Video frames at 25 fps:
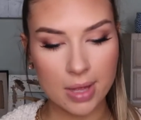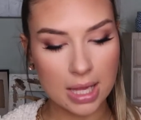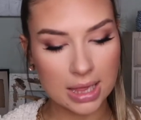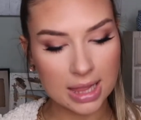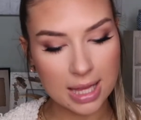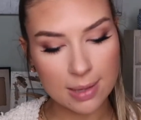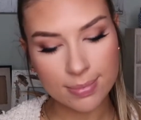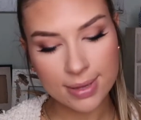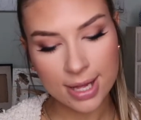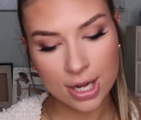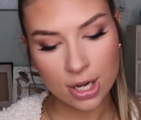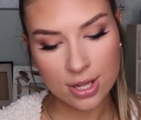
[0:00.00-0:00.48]

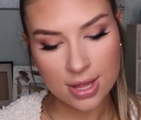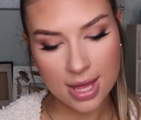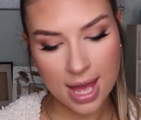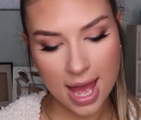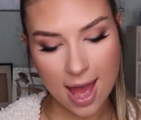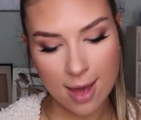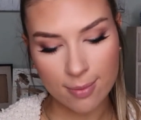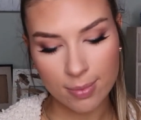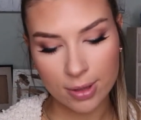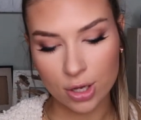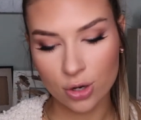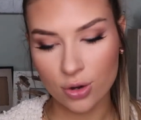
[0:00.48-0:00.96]
lip liner that
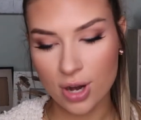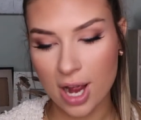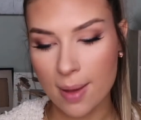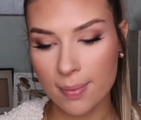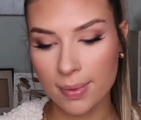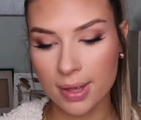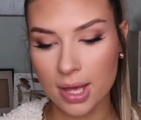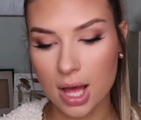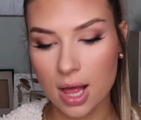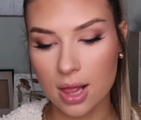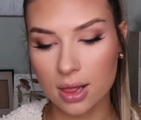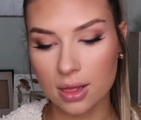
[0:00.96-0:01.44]
I've been
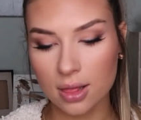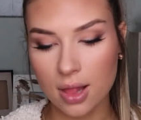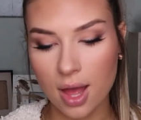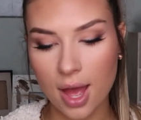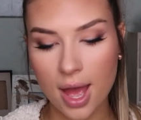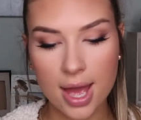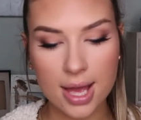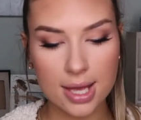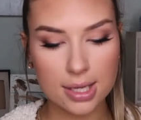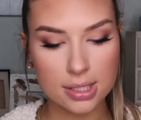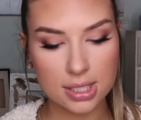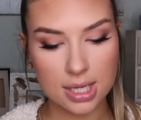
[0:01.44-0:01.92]
grabbing a
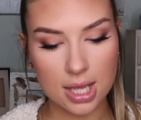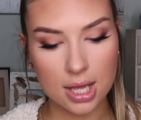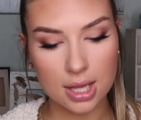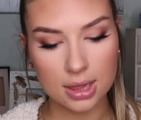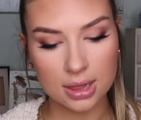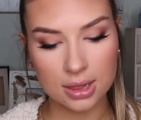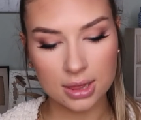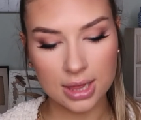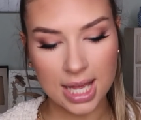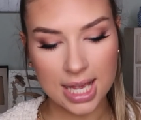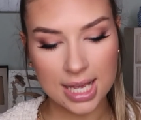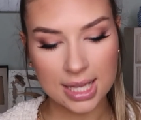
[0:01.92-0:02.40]
lot
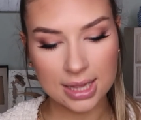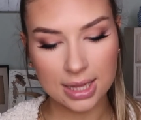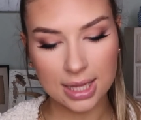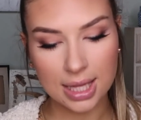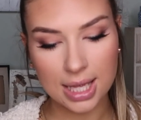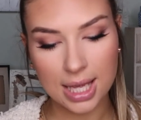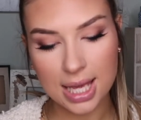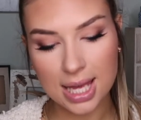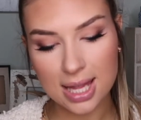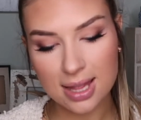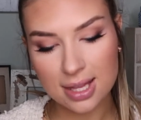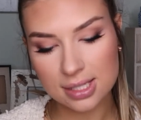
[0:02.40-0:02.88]
lately.